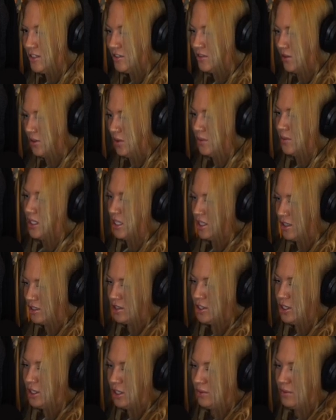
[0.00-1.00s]
the
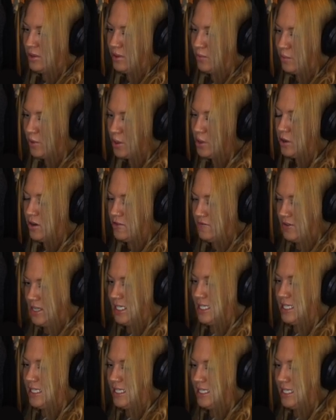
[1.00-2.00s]
root of
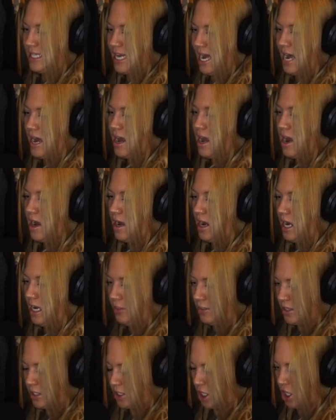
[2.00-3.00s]
this is that I
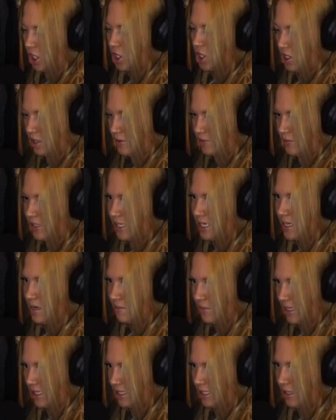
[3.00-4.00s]
was not confident
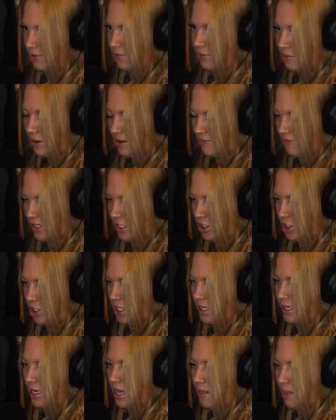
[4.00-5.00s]
in myself and my
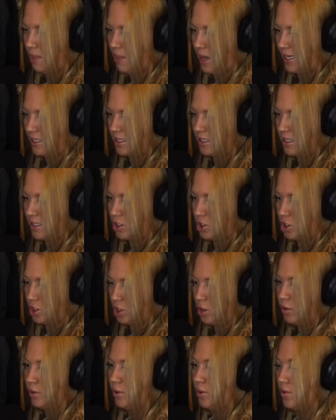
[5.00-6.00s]
vision, and that
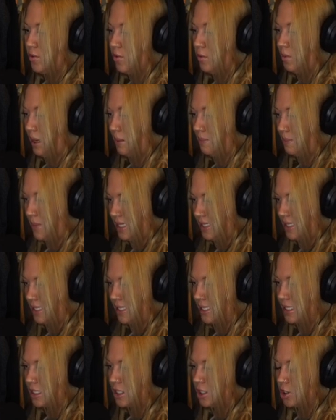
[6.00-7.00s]
showed through my
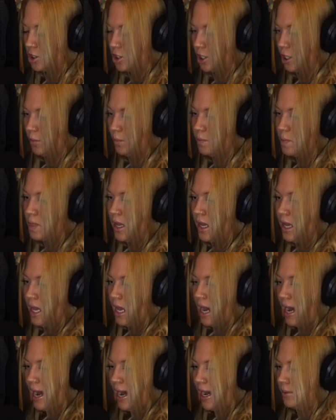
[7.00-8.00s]
business. So
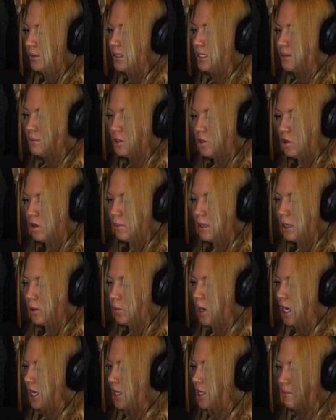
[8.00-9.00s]
I was absorbing
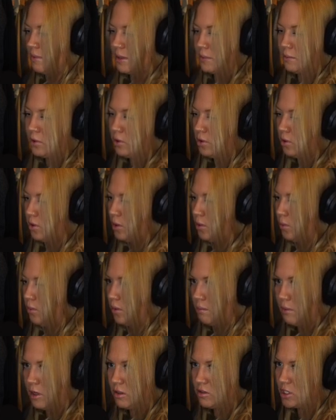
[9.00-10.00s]
what other people
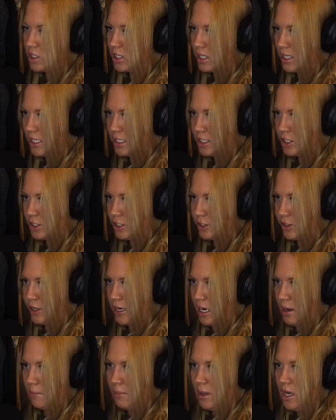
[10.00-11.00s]
were posting on
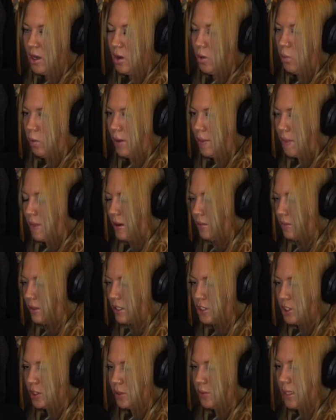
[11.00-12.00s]
Instagram, what they were
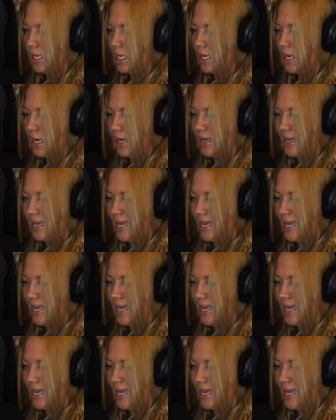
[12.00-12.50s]
doing,